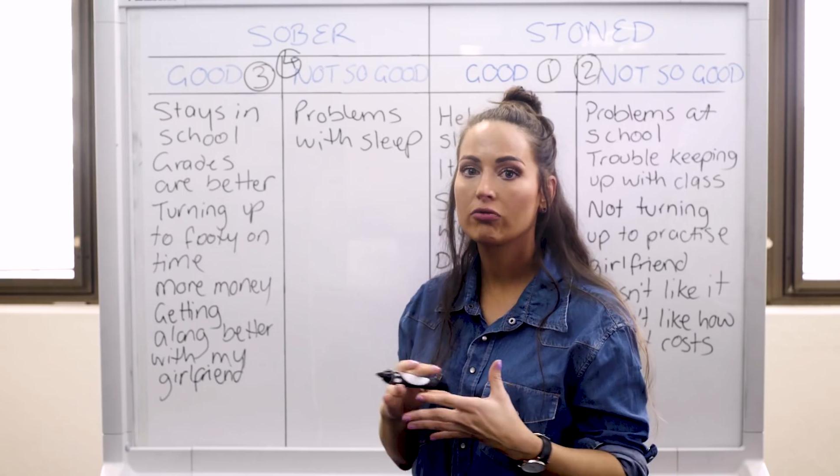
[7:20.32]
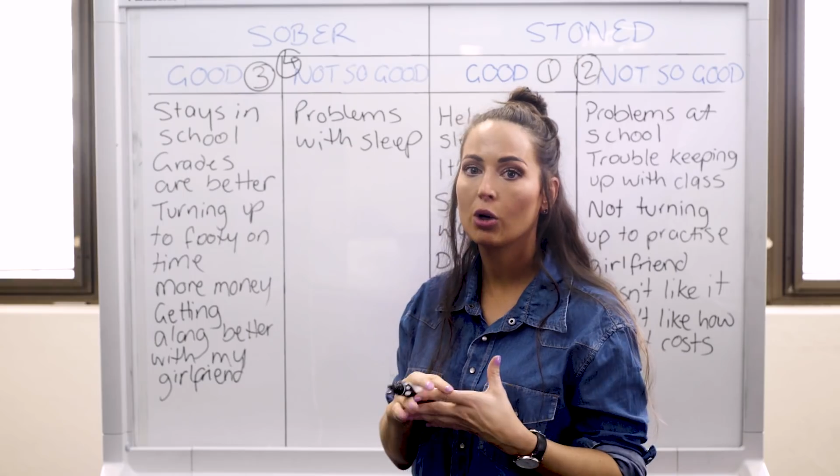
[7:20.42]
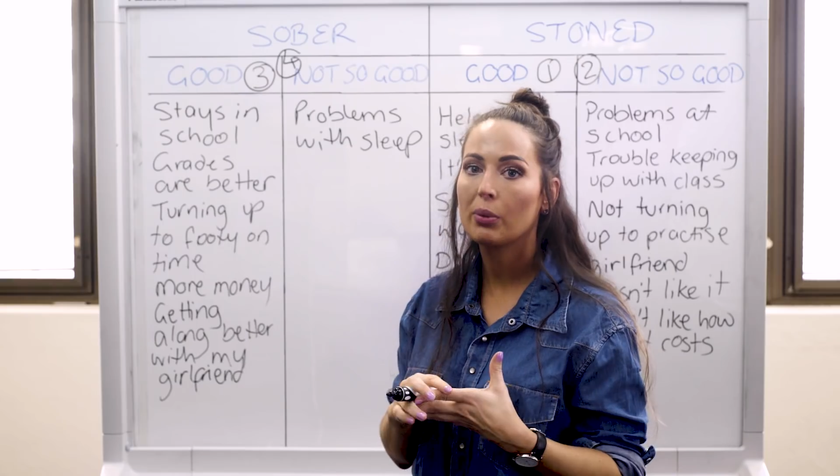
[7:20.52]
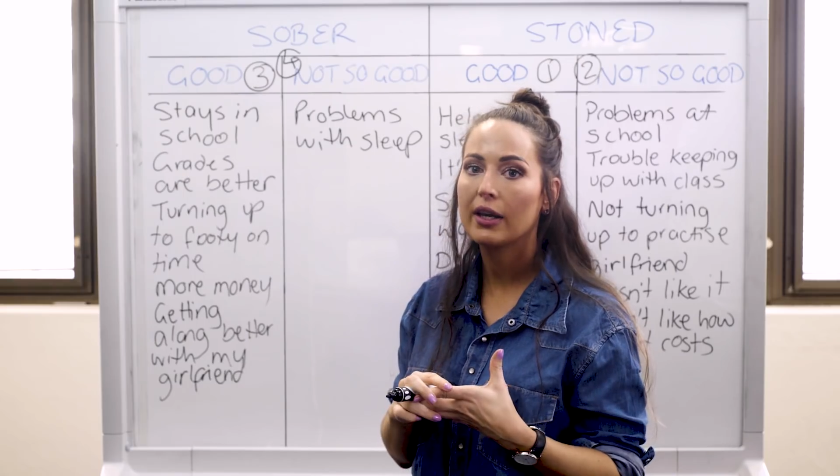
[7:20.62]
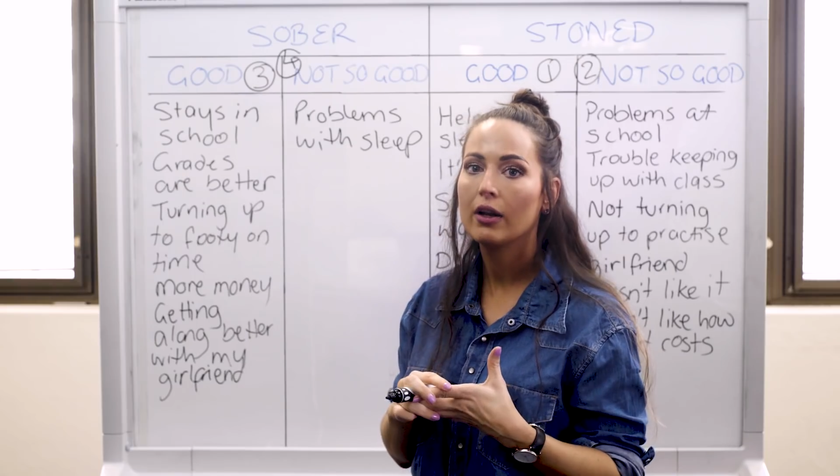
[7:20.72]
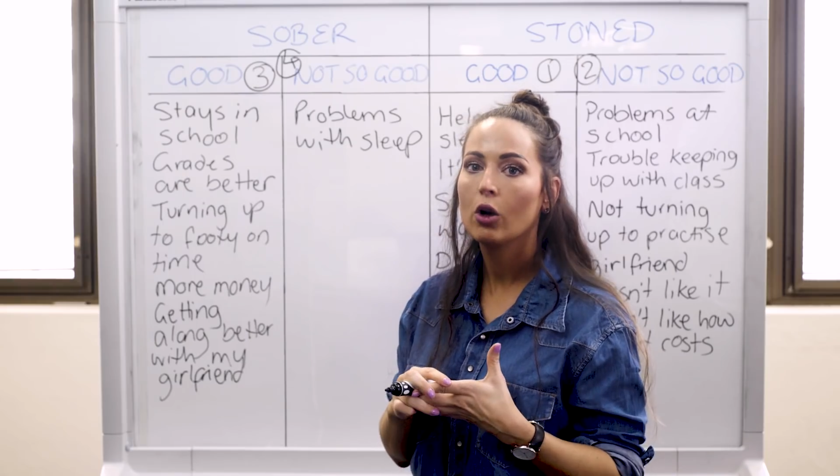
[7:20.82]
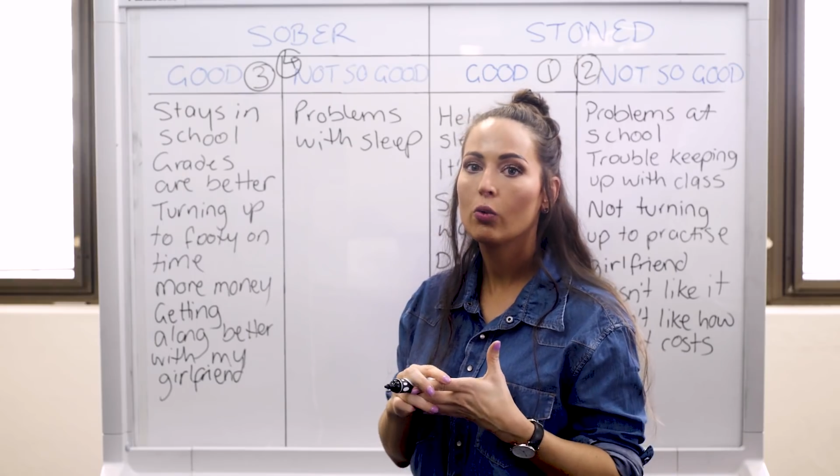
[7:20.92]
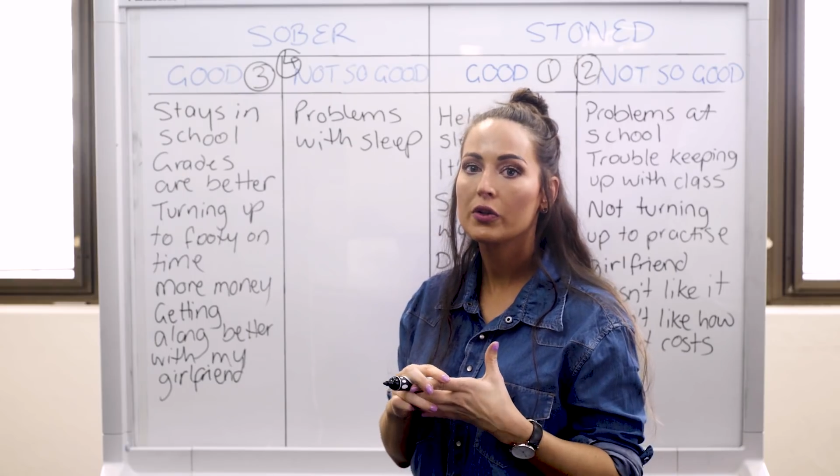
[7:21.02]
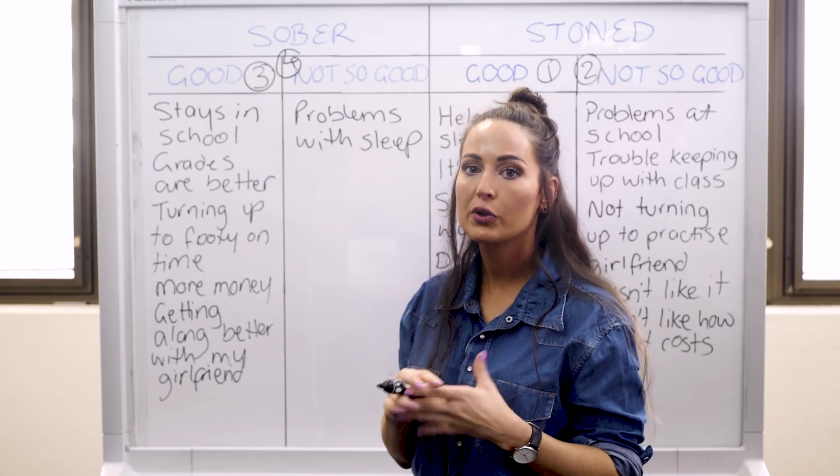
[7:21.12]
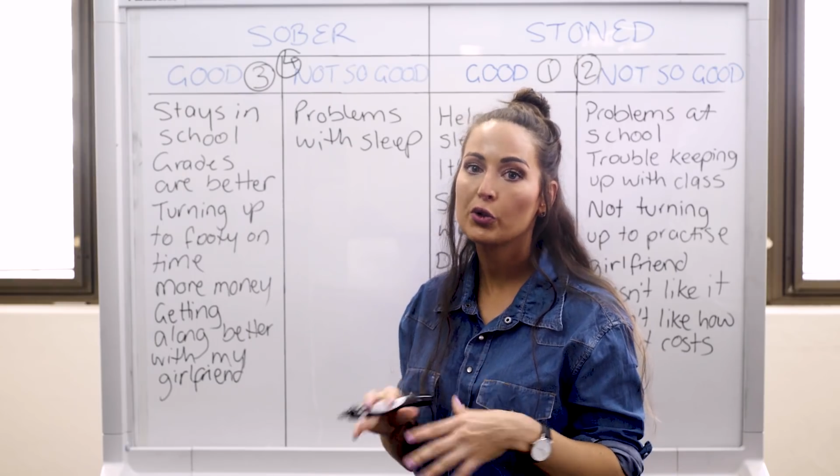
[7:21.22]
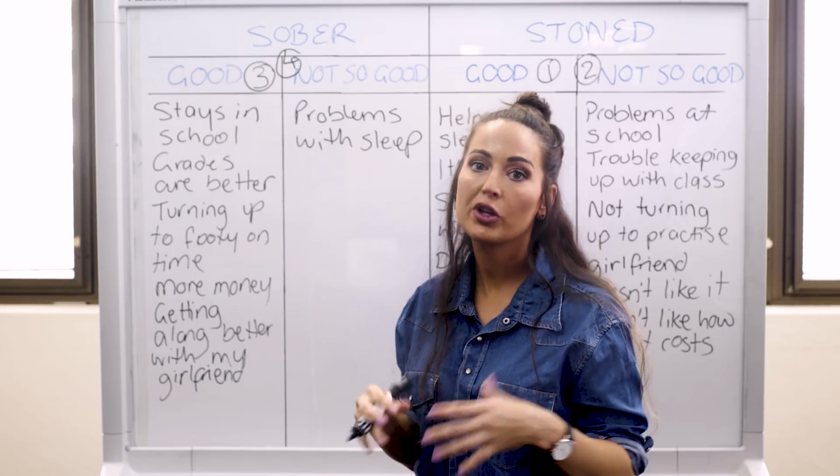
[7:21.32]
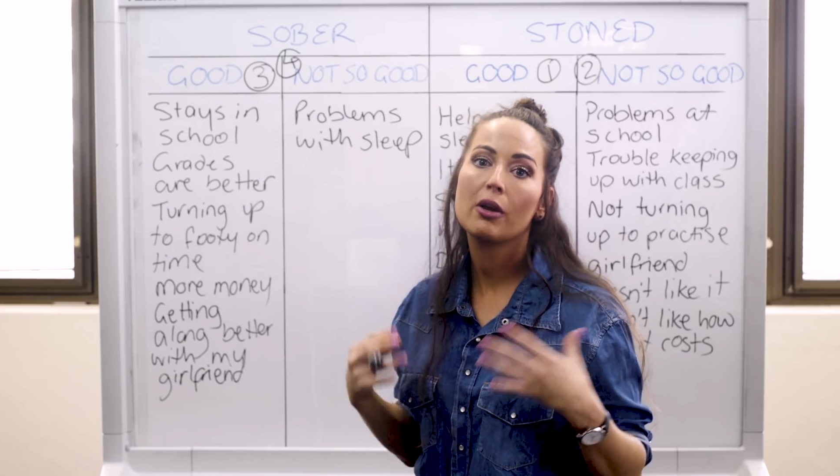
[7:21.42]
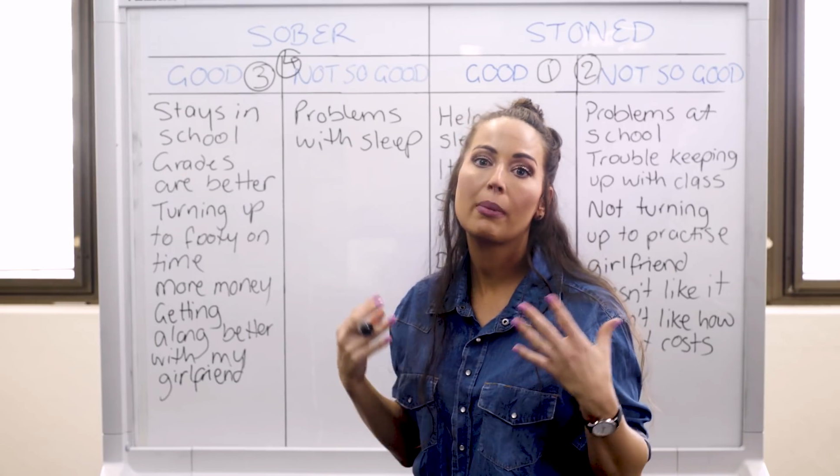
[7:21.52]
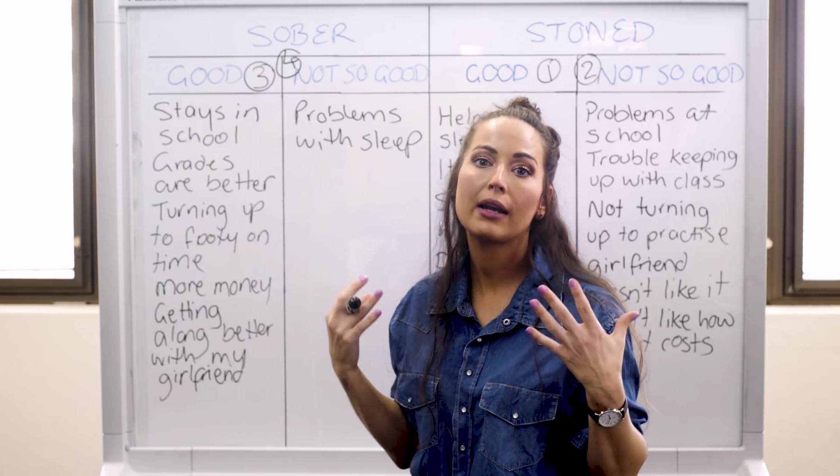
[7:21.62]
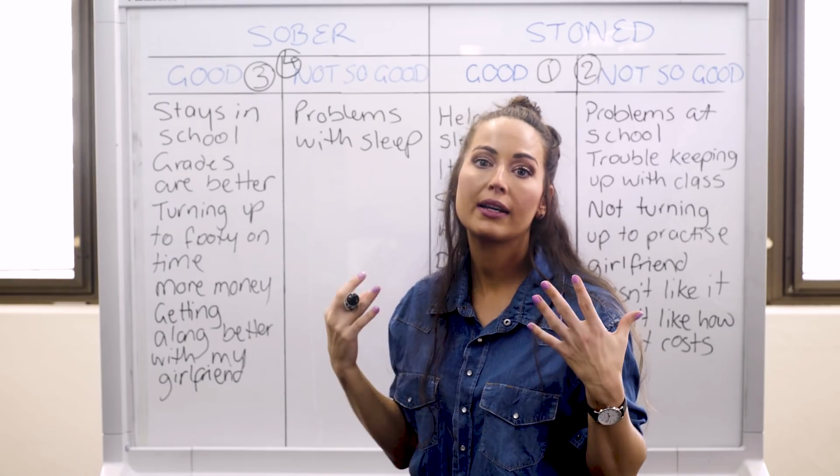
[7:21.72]
Robbie was talking
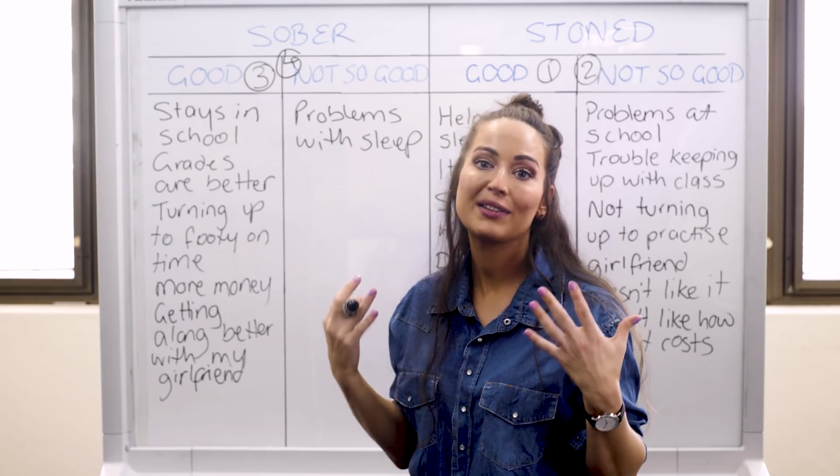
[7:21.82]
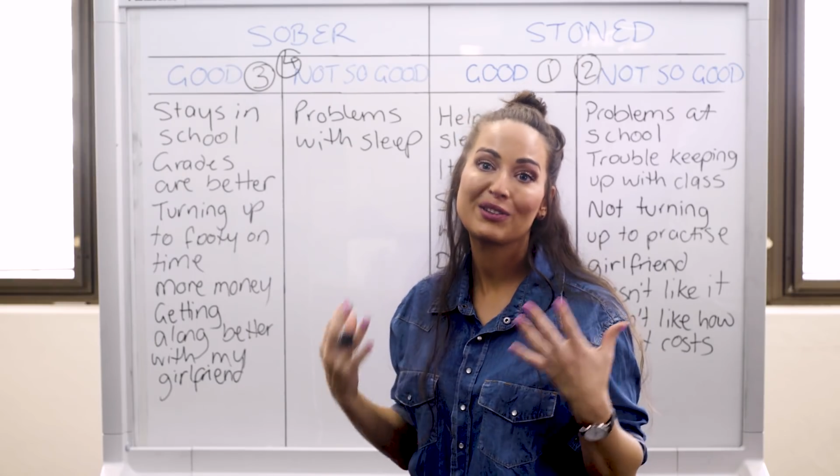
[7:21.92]
about his